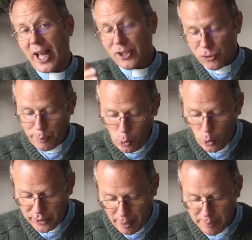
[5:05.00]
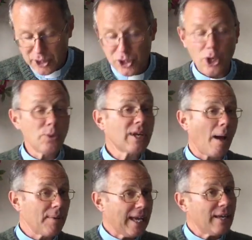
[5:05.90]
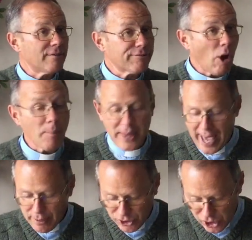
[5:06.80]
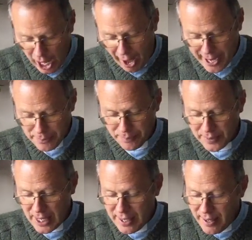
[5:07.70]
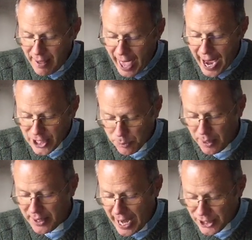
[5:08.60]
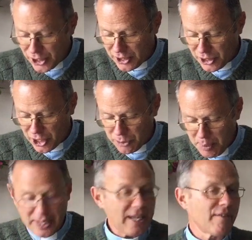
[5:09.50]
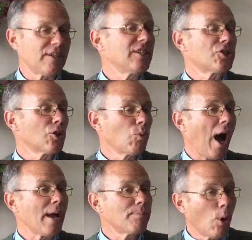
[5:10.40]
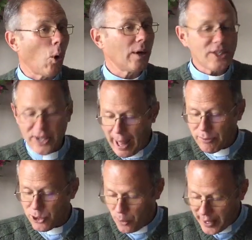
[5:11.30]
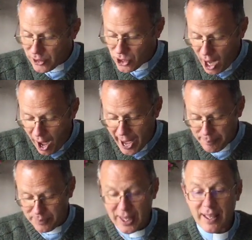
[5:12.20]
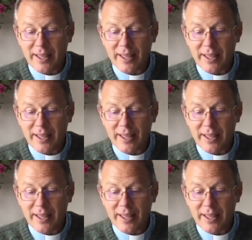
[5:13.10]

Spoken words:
that's report number two coming in from the outside, explanations has been given as to why Paul is now doing time.